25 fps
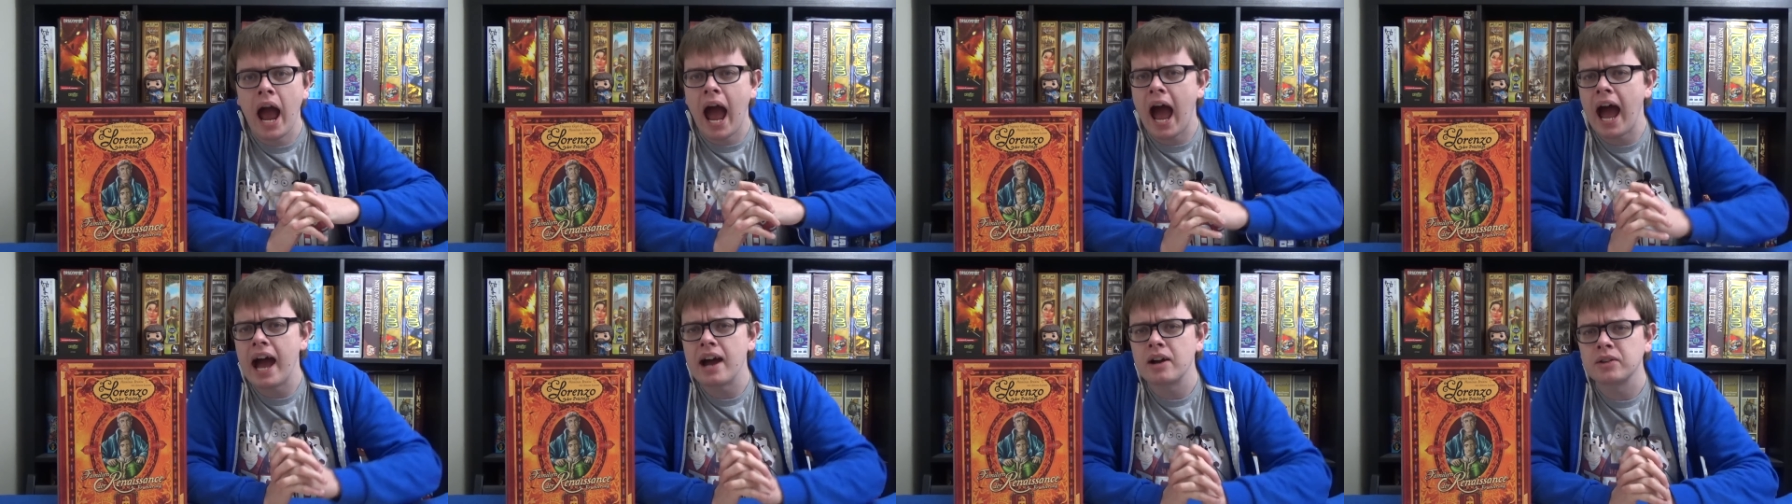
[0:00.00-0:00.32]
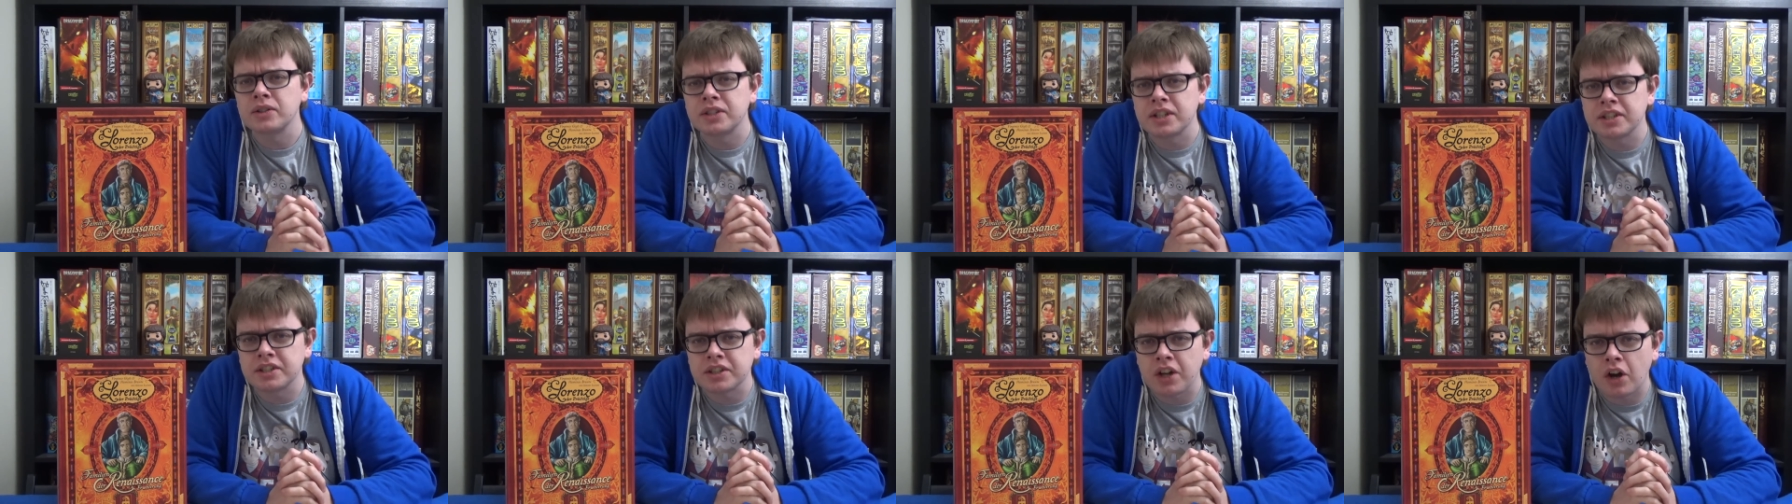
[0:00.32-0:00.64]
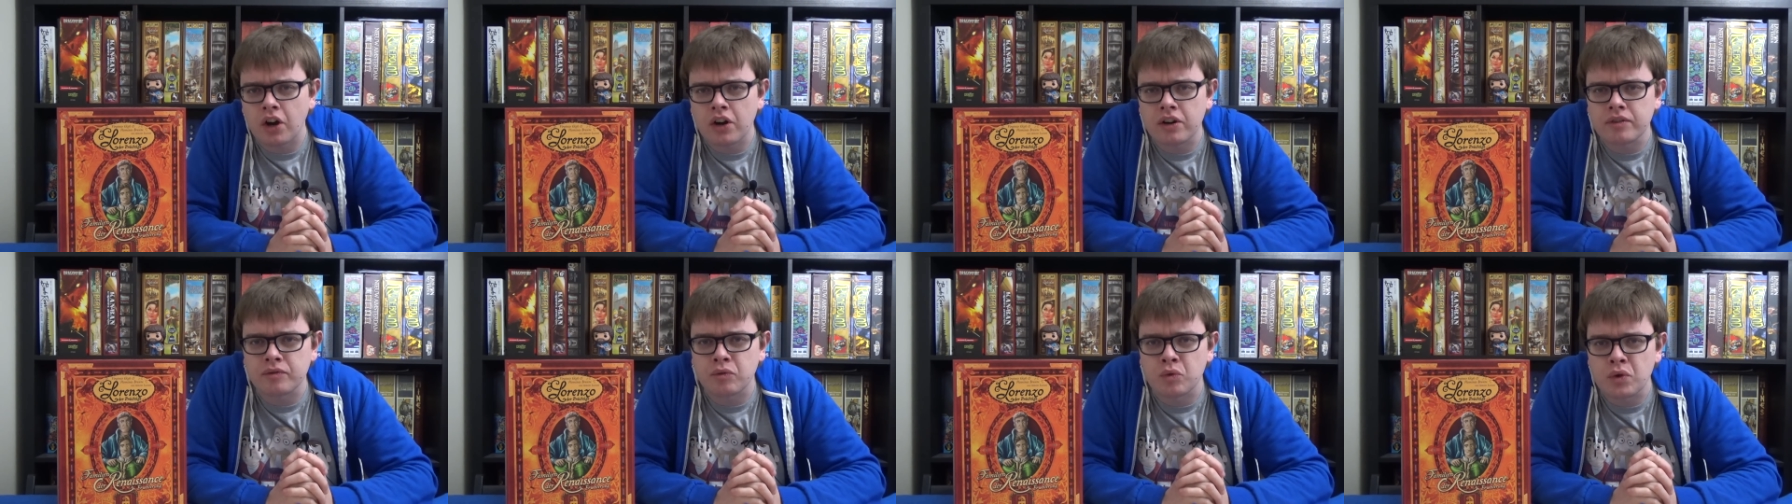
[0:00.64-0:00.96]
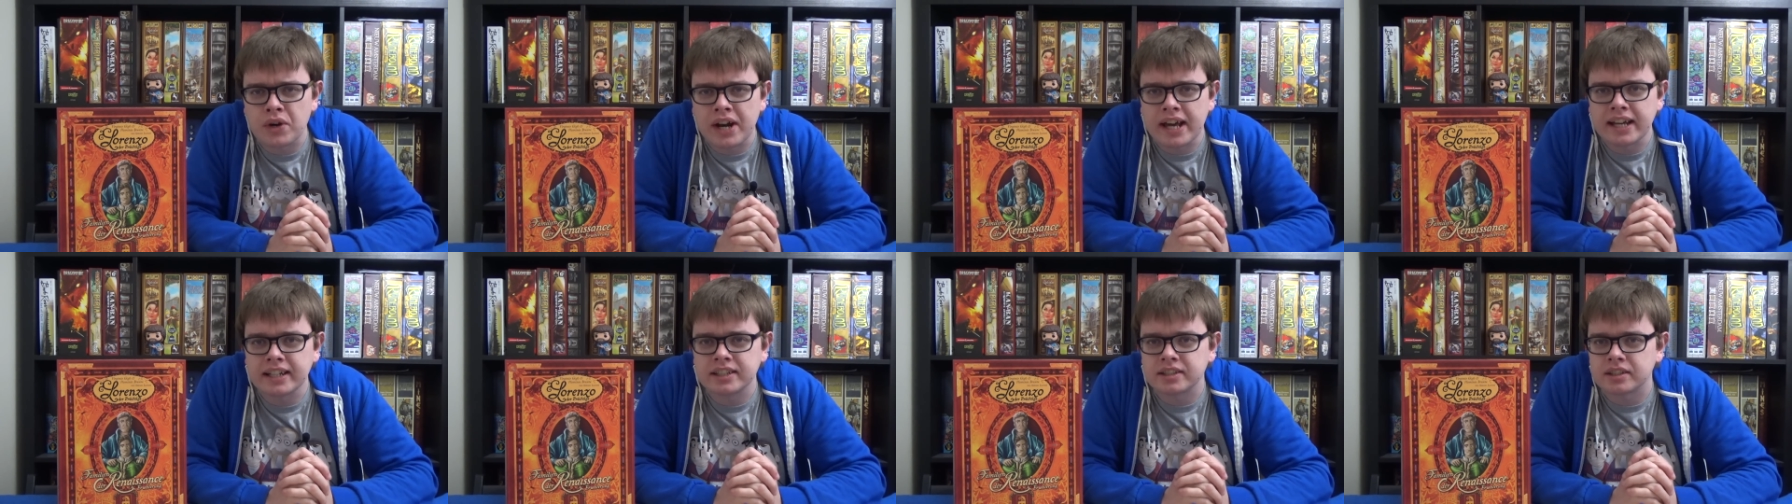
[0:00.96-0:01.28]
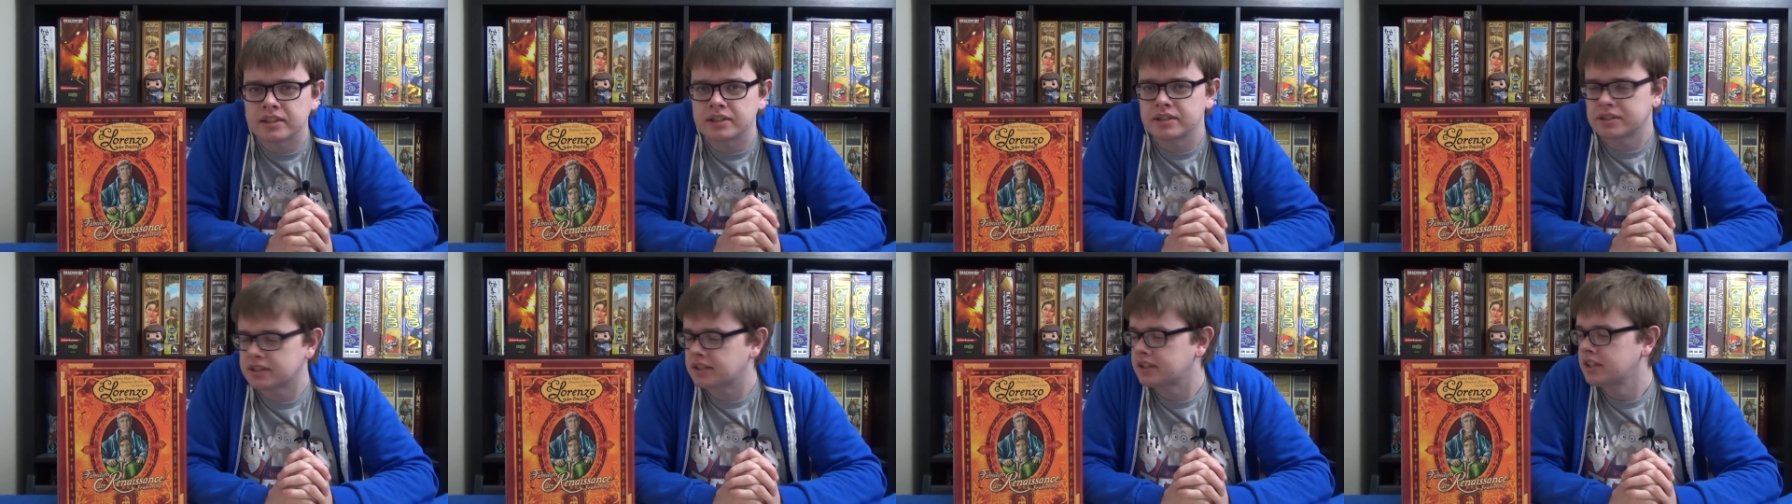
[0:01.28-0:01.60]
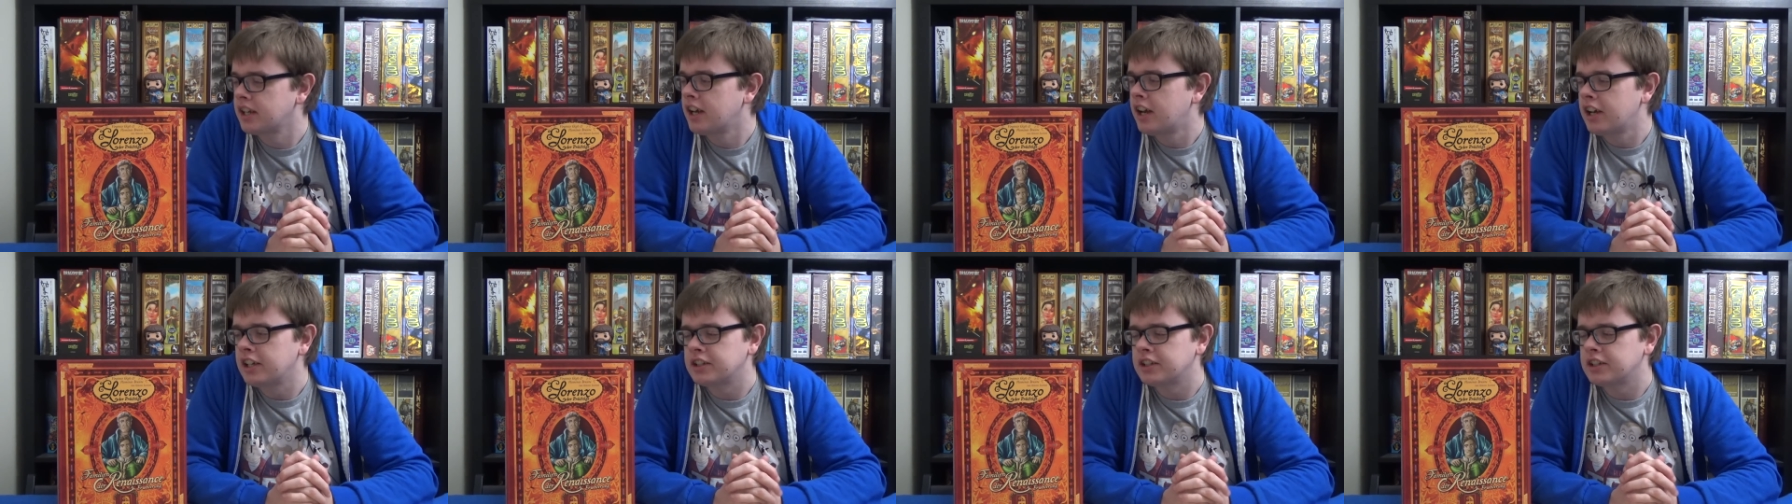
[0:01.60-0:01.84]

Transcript: Houses of Renaissance.